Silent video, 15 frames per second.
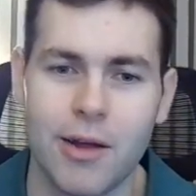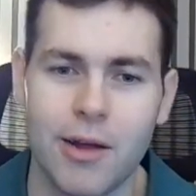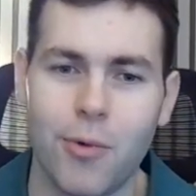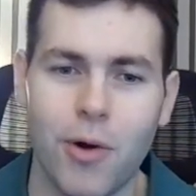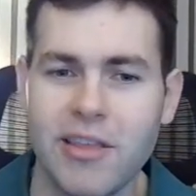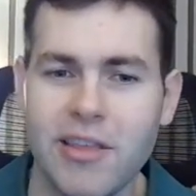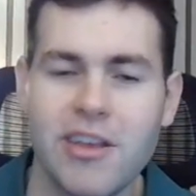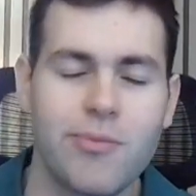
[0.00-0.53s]
And
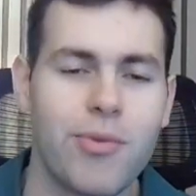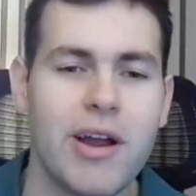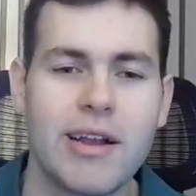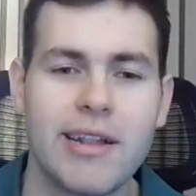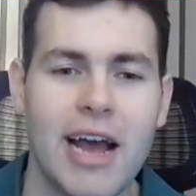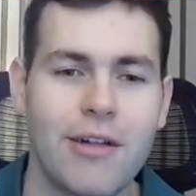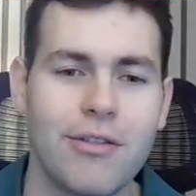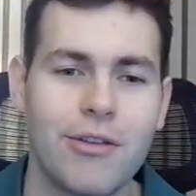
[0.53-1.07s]
what these
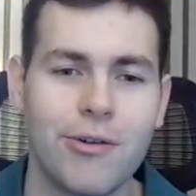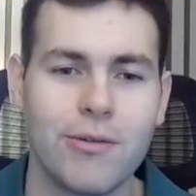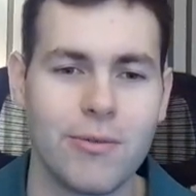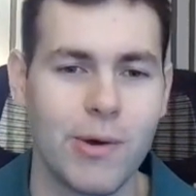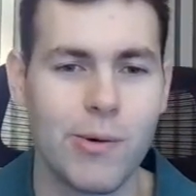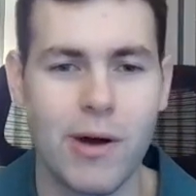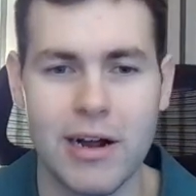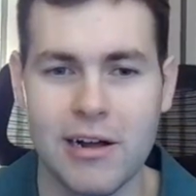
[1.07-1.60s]
break down to is
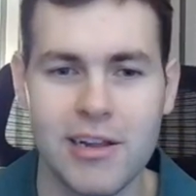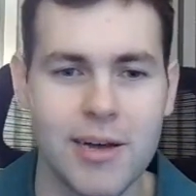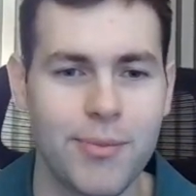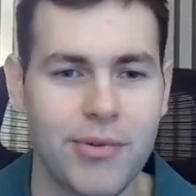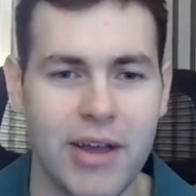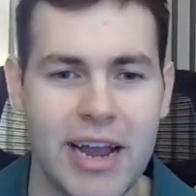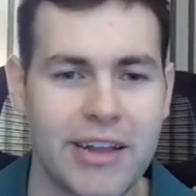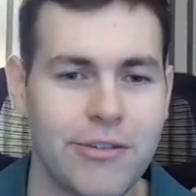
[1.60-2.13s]
we want
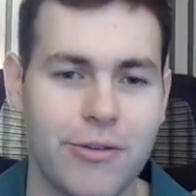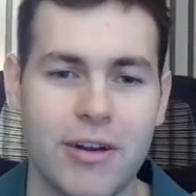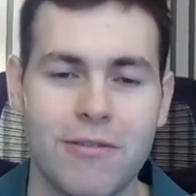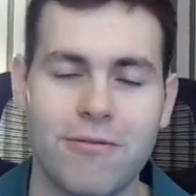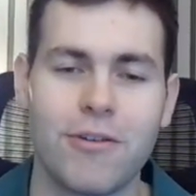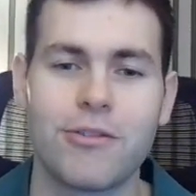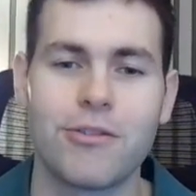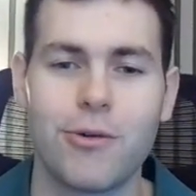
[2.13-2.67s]
clips answering
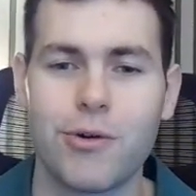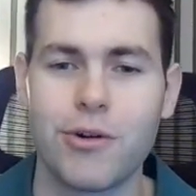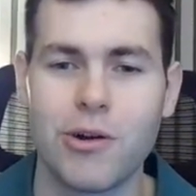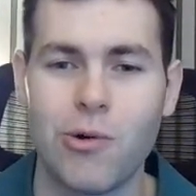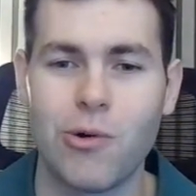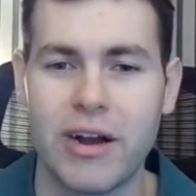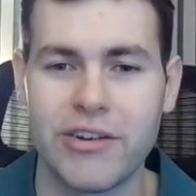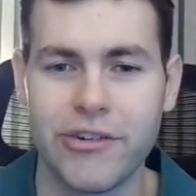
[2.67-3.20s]
first order
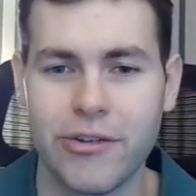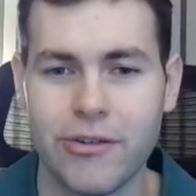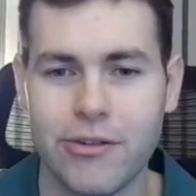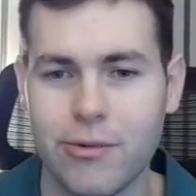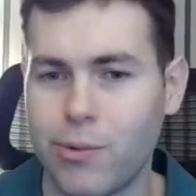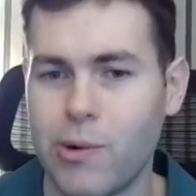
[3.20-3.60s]
questions,